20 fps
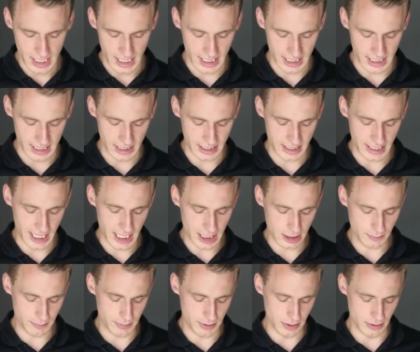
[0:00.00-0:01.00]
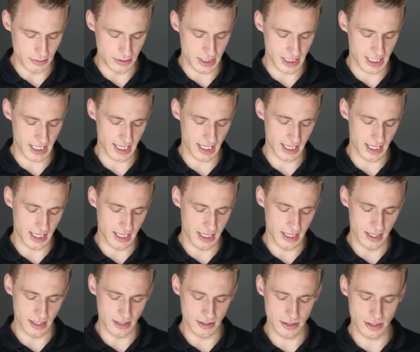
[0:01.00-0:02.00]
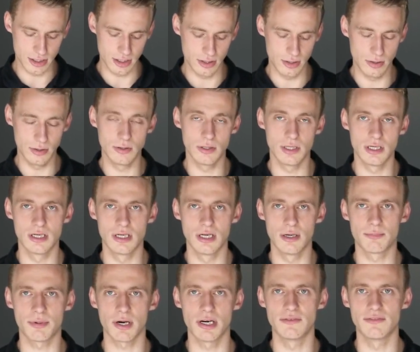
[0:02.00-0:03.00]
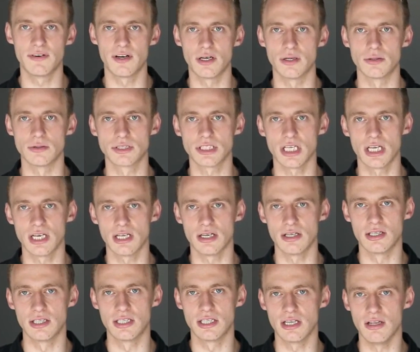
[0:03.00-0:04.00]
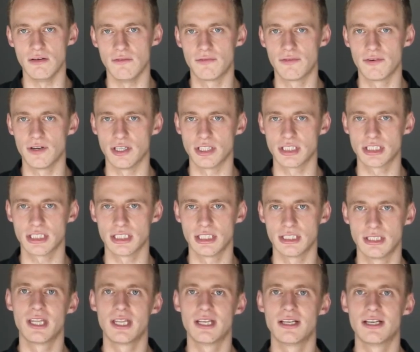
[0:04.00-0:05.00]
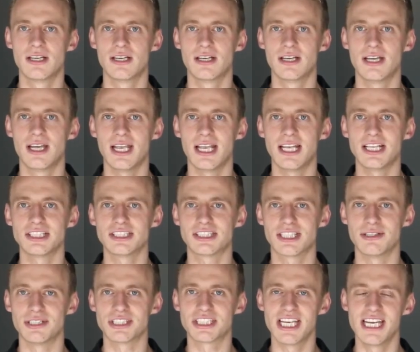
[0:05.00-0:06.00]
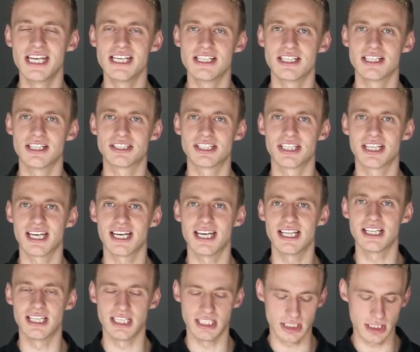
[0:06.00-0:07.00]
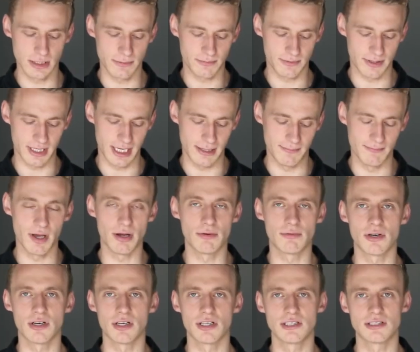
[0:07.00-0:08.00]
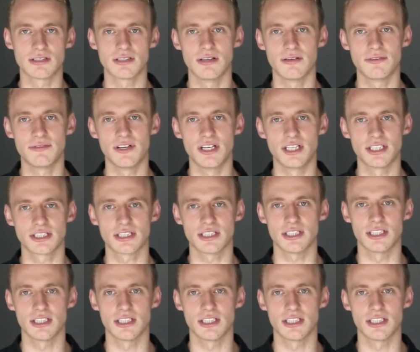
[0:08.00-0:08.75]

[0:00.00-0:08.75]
and help you to get two profiles aligned and flush. So it's easier to get the subframe right first